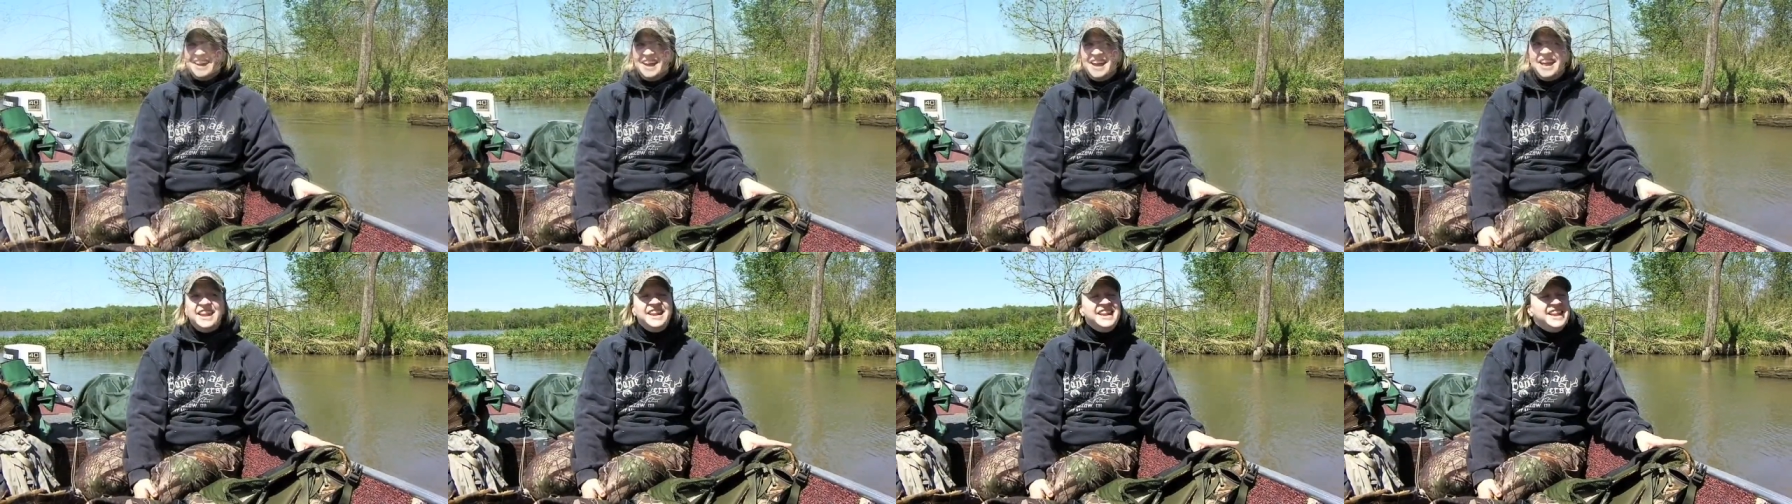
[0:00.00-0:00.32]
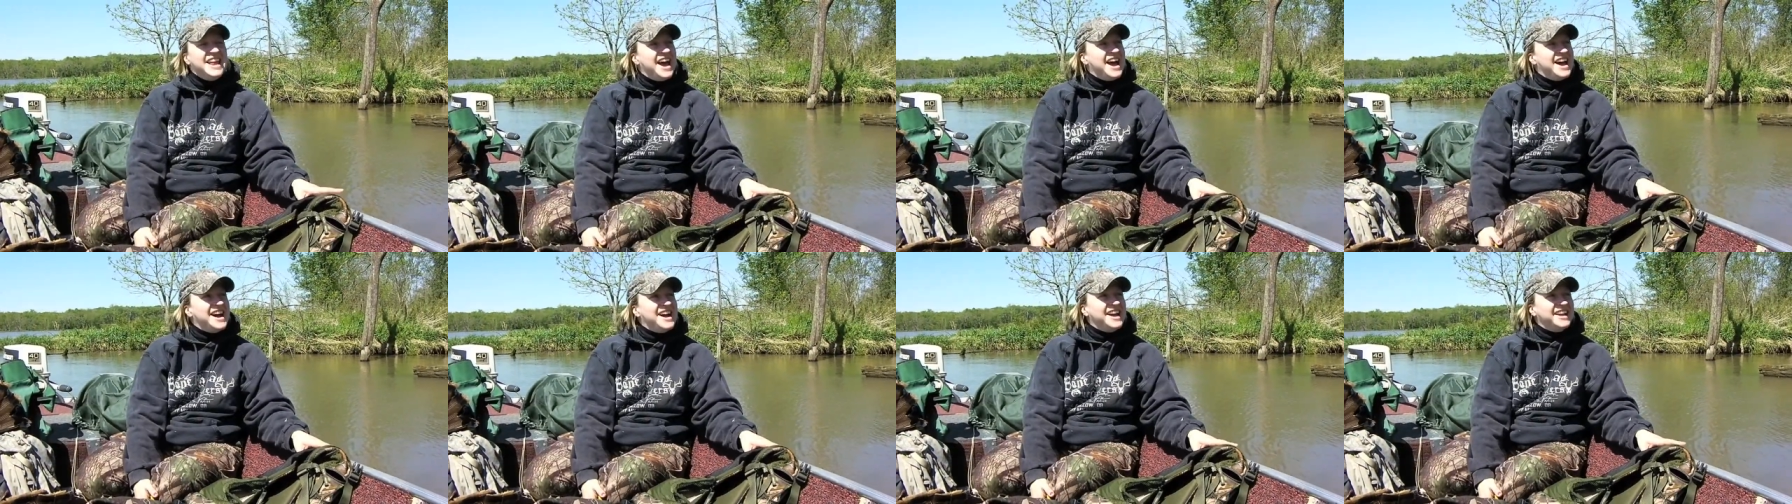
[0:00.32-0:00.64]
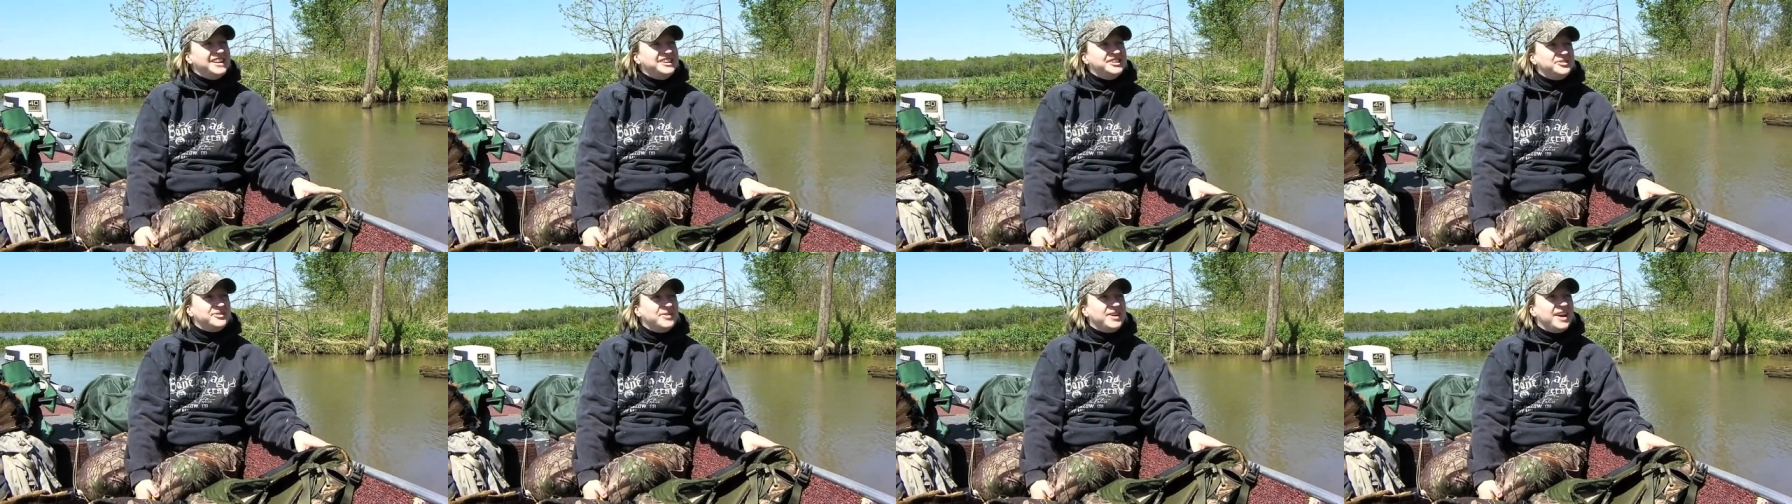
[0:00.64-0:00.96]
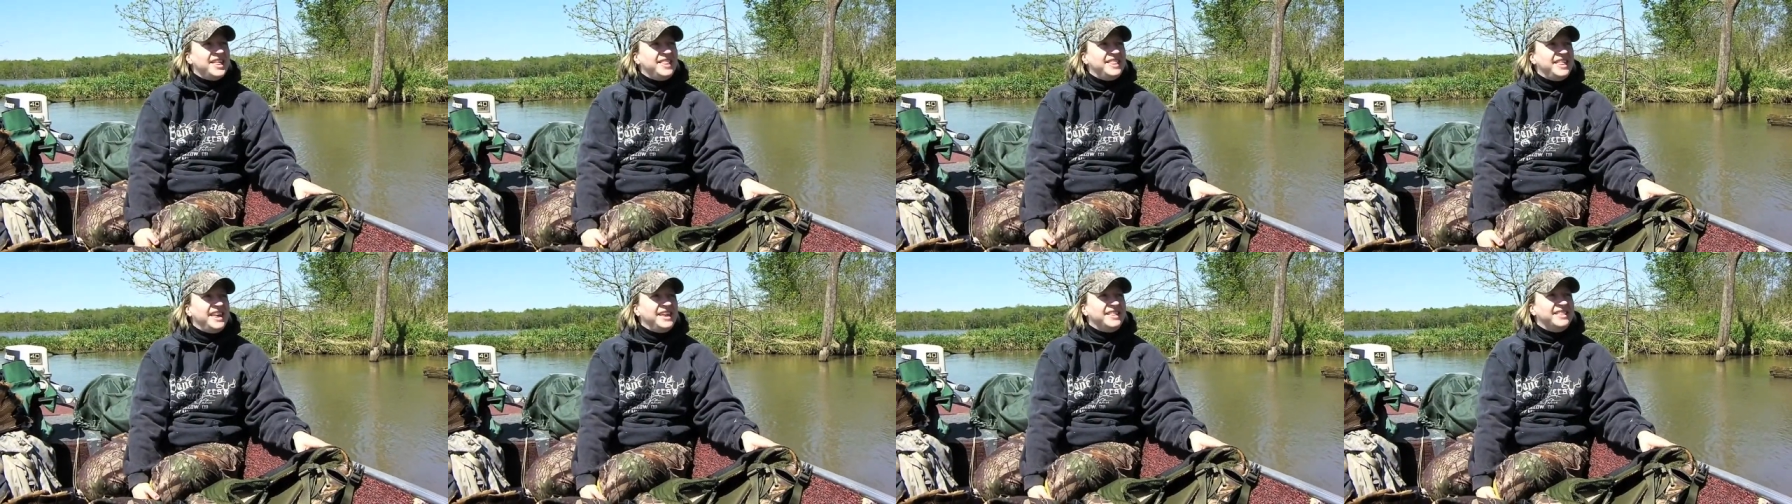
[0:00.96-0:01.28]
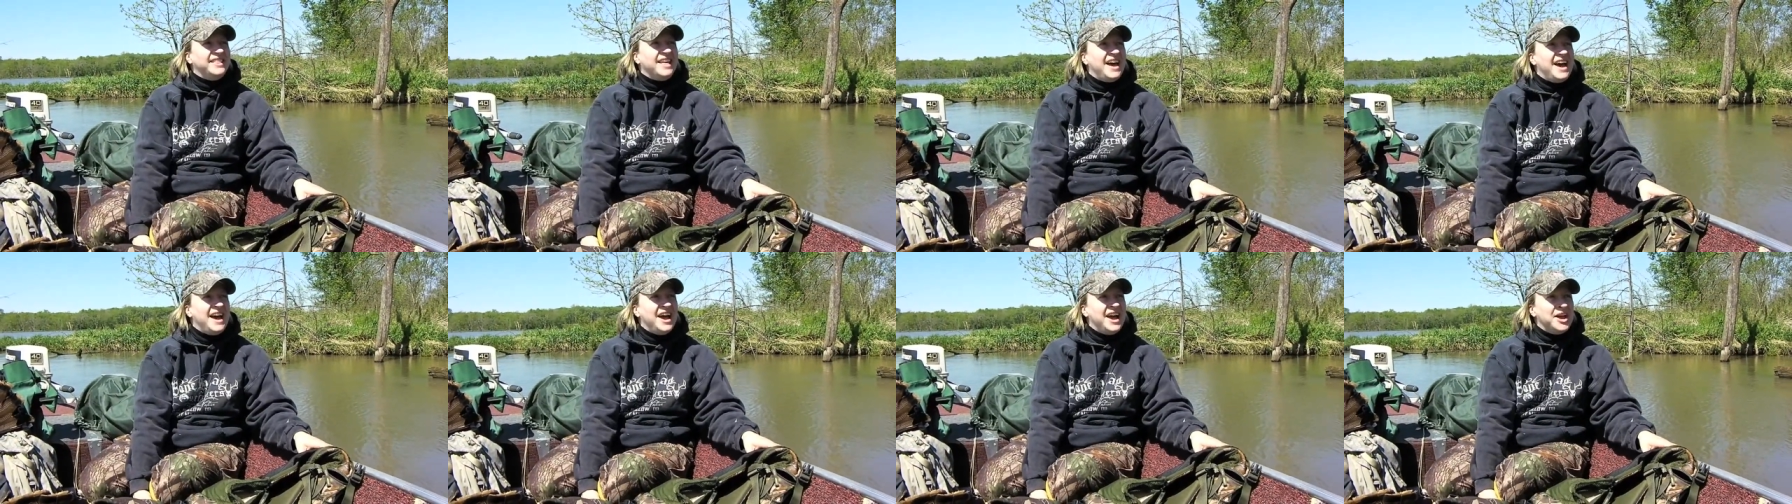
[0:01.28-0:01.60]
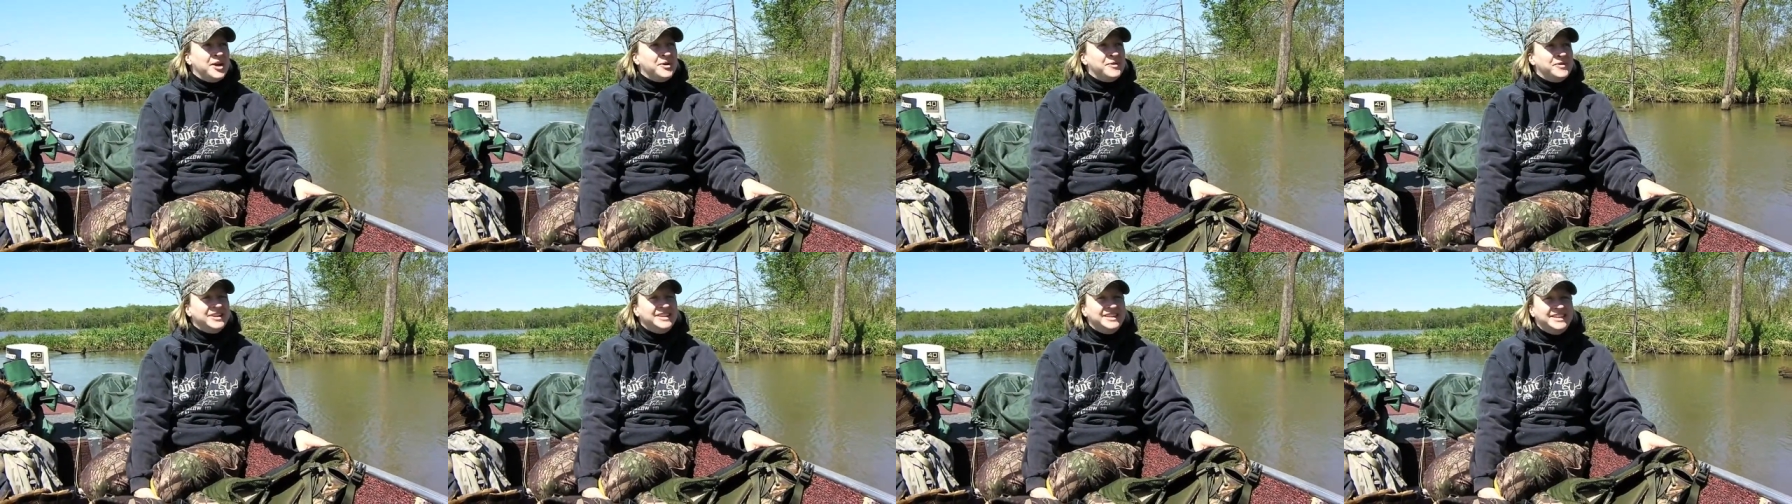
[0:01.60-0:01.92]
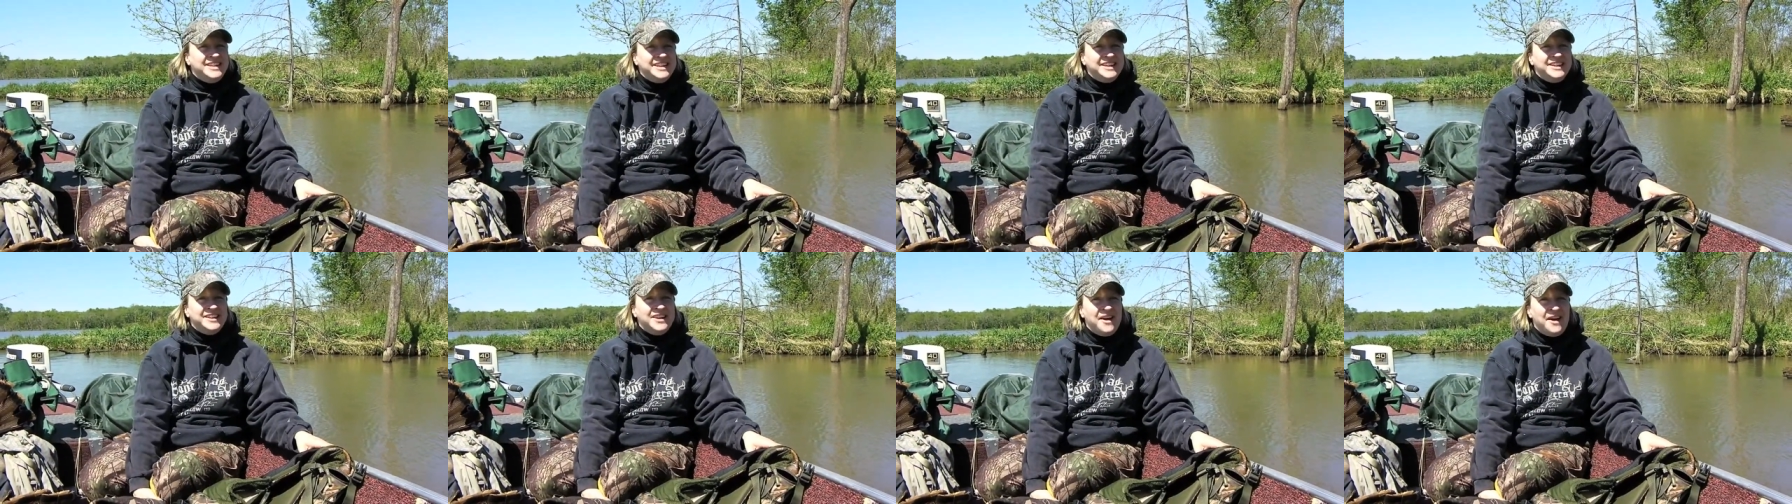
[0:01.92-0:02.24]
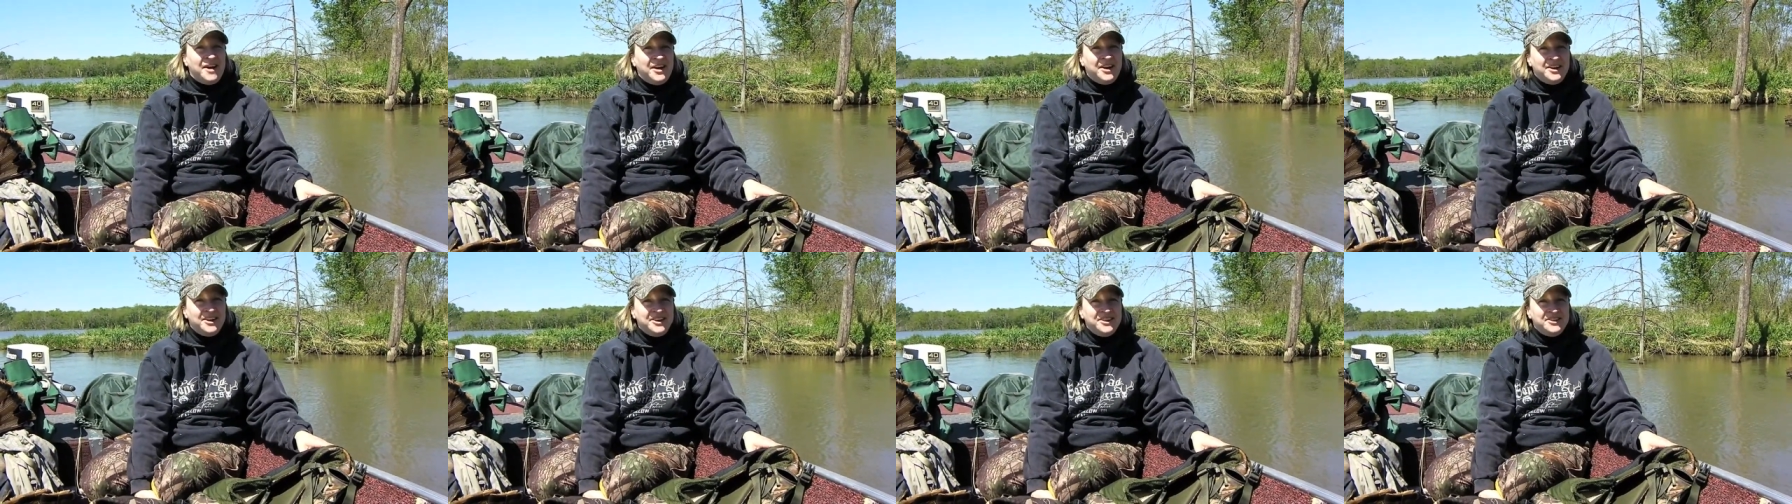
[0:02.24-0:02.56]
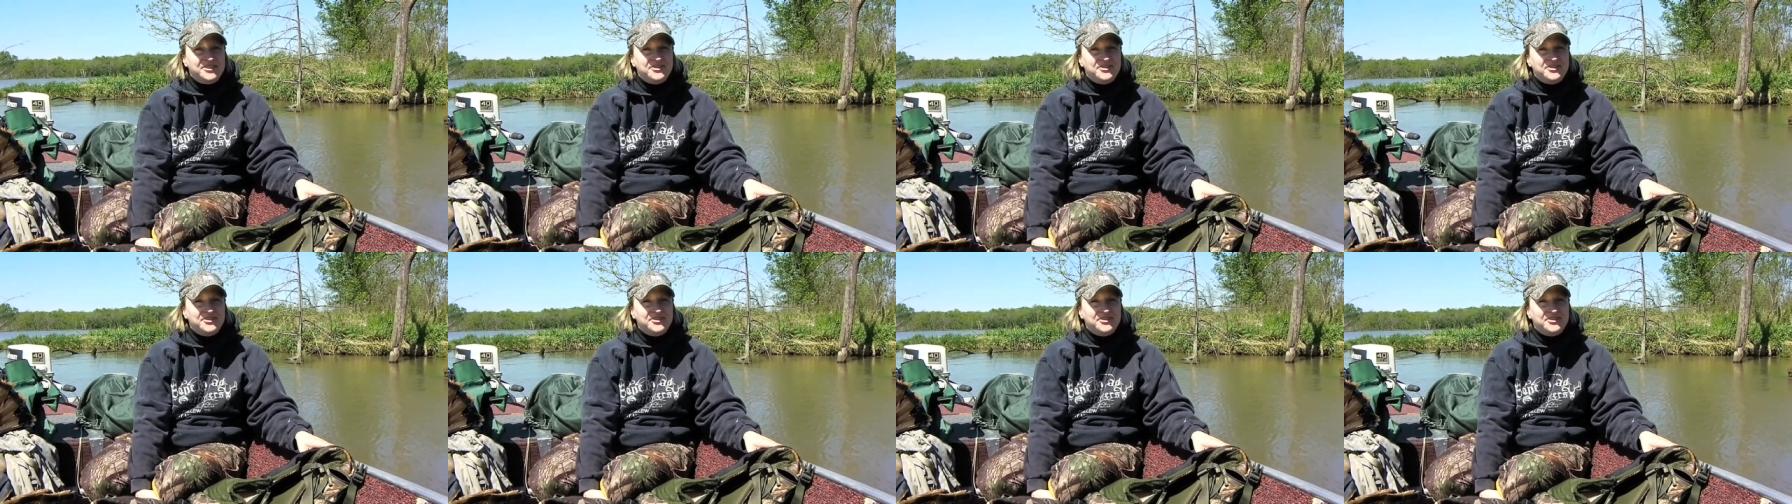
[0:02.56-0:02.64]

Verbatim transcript: and I just want to thank the Iowa D N R